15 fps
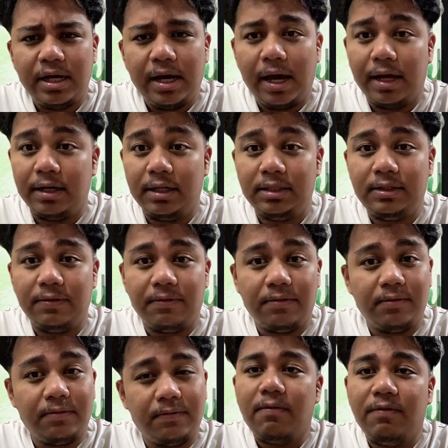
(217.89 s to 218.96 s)
and its
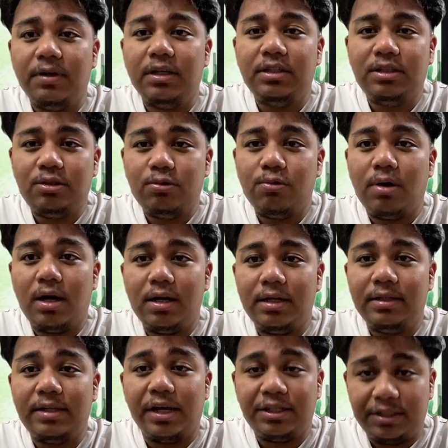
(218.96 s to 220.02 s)

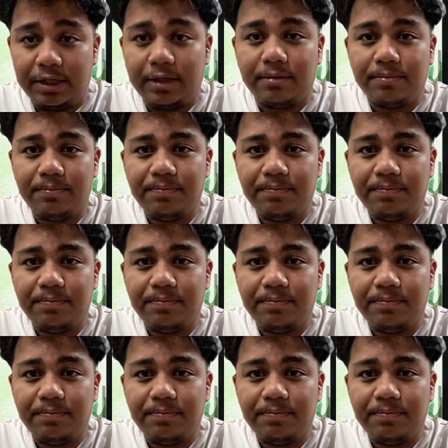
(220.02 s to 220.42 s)
visualization.